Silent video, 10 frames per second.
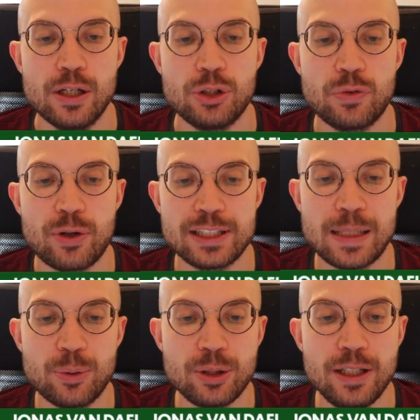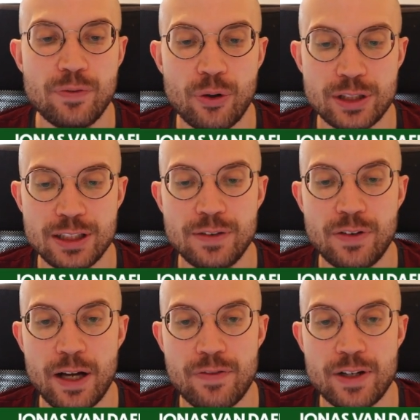So for example, e4,
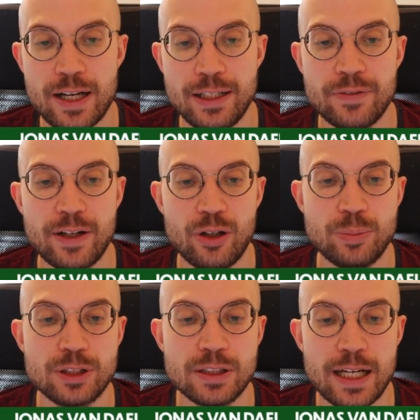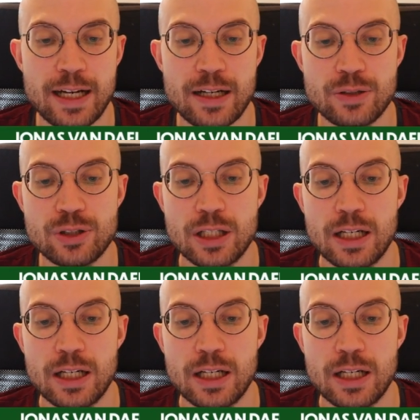c5, knight develops, knight out,